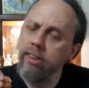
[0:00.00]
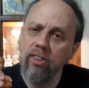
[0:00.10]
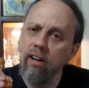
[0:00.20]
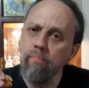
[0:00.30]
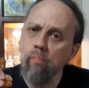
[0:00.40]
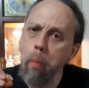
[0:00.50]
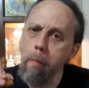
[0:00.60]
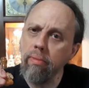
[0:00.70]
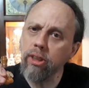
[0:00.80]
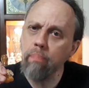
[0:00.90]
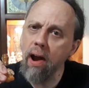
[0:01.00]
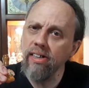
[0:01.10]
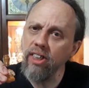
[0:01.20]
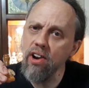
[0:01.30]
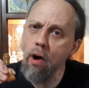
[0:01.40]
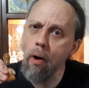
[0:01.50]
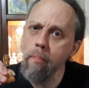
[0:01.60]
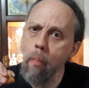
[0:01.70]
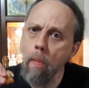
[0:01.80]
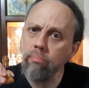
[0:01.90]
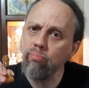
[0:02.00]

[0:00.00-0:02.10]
it's not spicy at all.